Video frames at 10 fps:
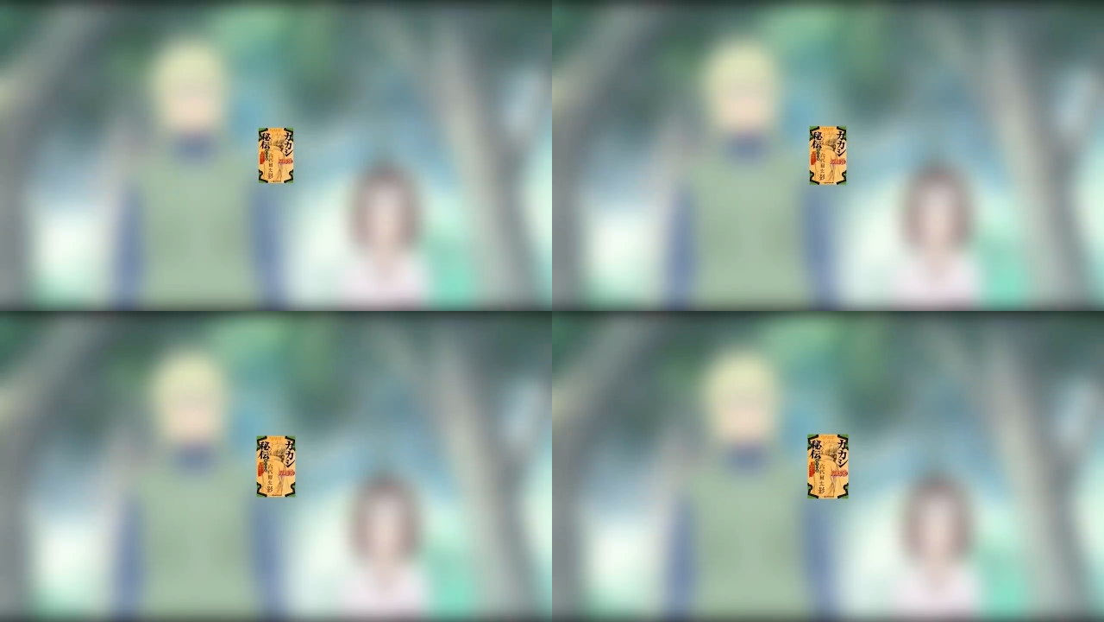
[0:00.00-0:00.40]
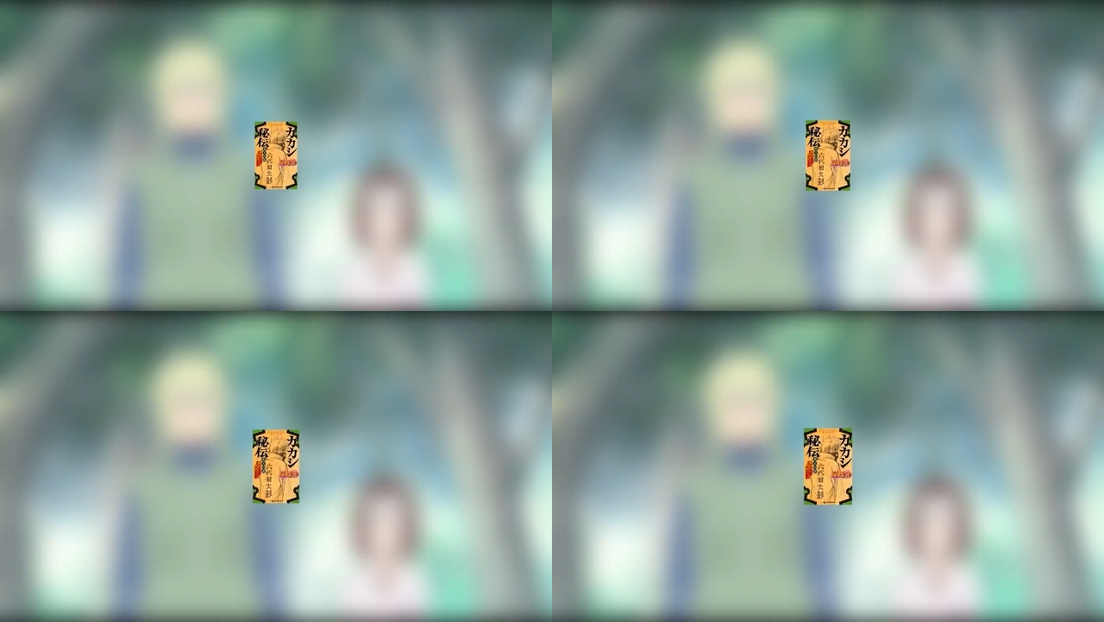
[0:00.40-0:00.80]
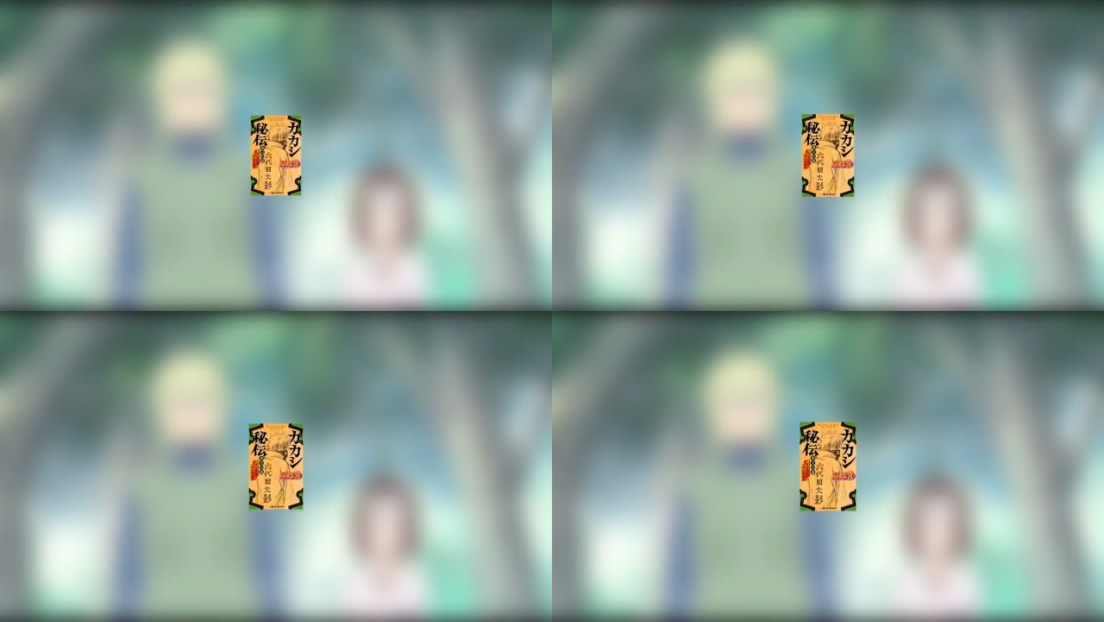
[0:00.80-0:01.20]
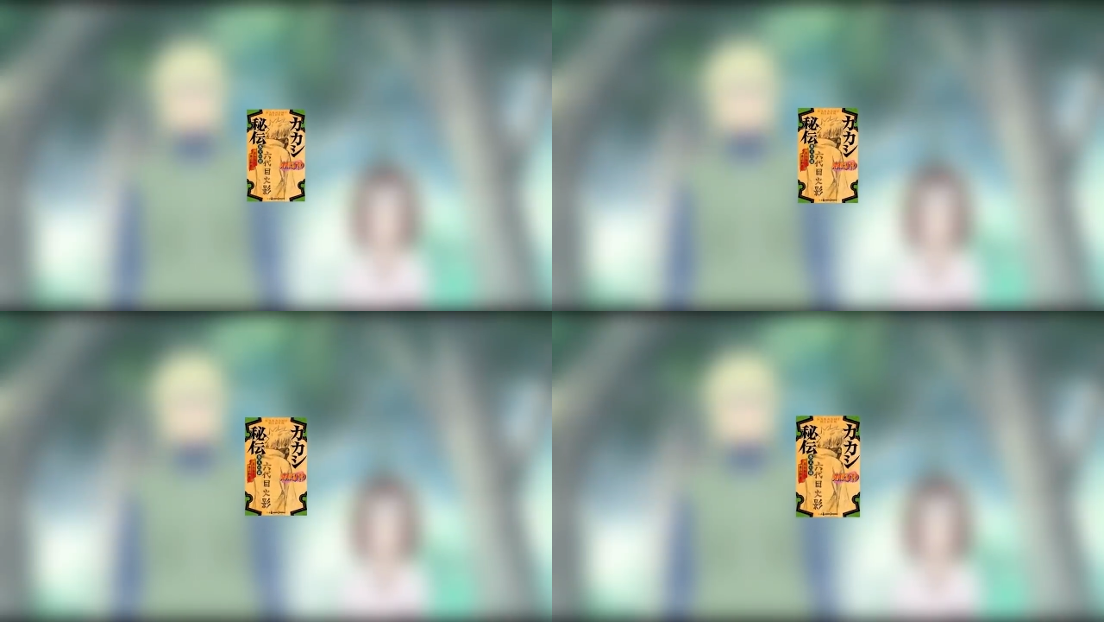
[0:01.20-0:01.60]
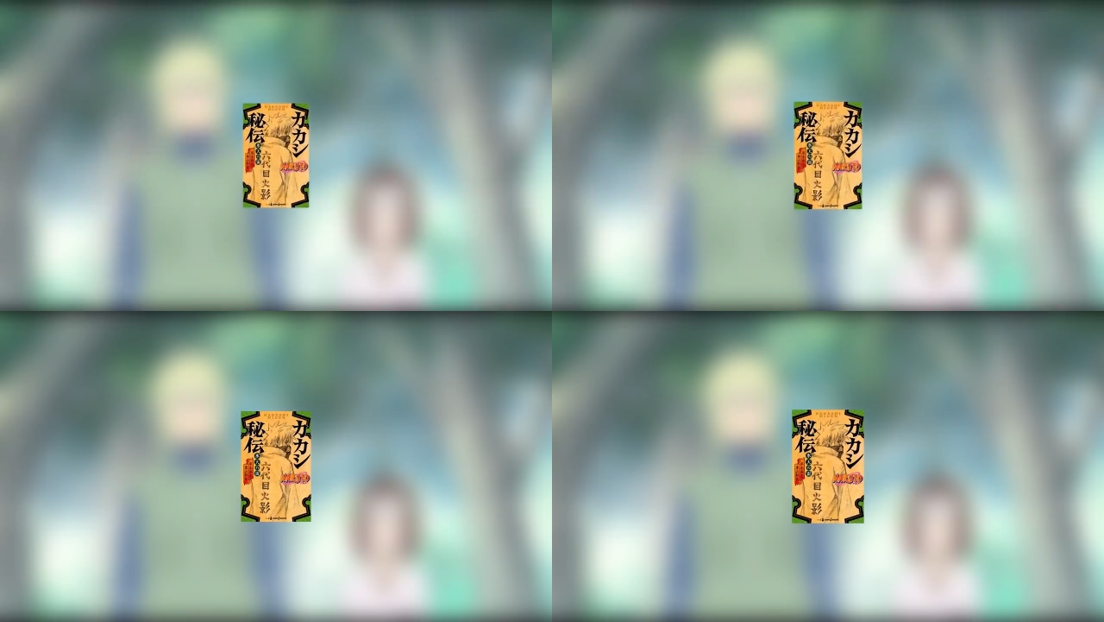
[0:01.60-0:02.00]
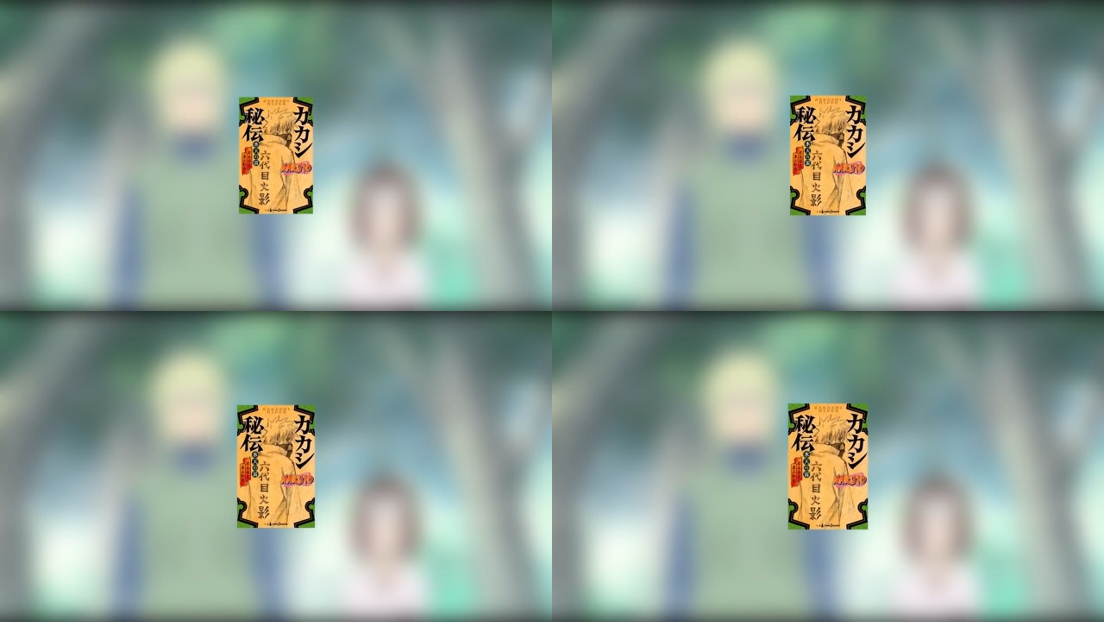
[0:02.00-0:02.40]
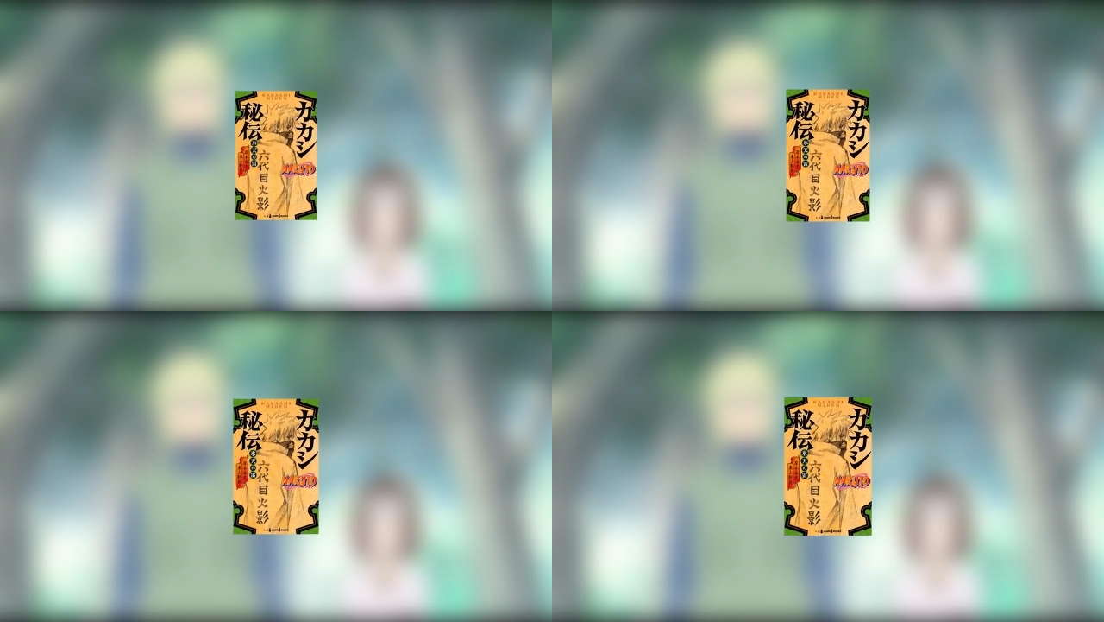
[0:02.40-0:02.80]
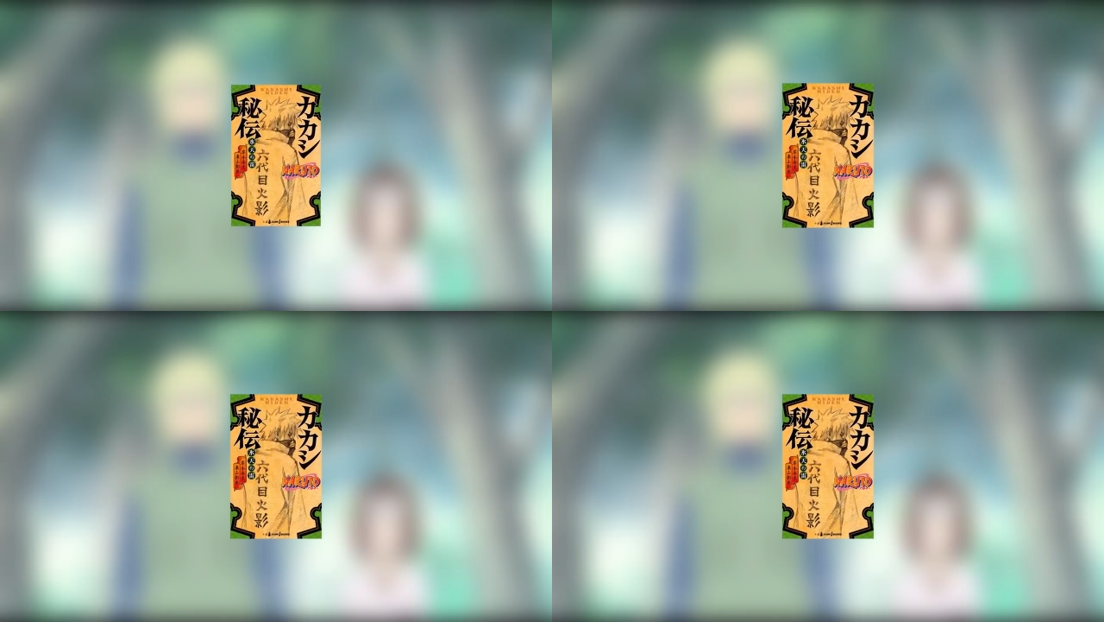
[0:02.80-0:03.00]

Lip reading: No face is visible, so there are no lips to read.